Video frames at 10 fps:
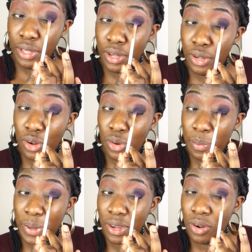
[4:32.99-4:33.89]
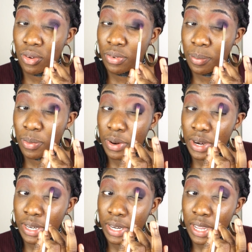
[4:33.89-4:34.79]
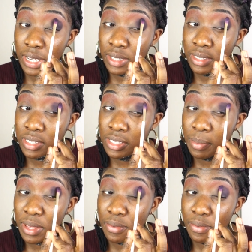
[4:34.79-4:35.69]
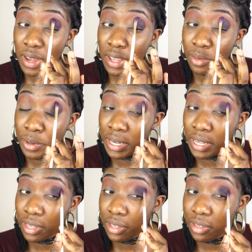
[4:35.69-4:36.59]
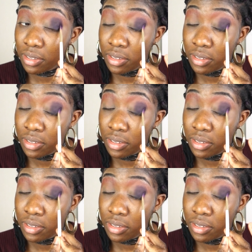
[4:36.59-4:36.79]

You can go a bit overboard and just be fun with it.